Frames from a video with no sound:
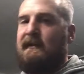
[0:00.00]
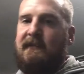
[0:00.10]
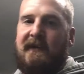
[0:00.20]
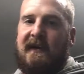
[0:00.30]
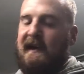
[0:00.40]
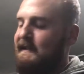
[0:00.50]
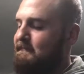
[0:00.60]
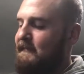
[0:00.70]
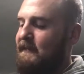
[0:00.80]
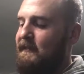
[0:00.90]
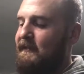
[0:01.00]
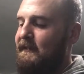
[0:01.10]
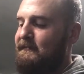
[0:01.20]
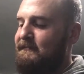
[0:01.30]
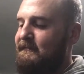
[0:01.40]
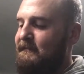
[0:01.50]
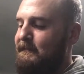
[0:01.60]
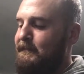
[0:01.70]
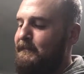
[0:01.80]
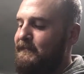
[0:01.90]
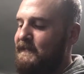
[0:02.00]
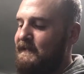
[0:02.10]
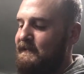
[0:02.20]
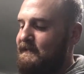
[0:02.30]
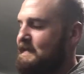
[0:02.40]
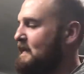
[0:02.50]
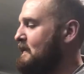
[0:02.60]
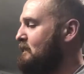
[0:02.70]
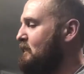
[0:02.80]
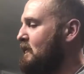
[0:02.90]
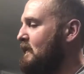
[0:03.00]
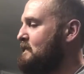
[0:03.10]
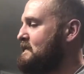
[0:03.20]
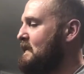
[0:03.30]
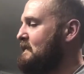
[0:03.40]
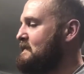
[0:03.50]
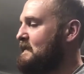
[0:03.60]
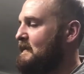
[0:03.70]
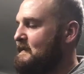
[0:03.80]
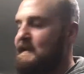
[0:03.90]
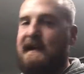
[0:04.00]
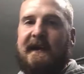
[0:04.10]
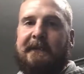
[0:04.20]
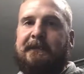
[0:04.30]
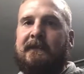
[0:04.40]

But I went out to Williams gun site today.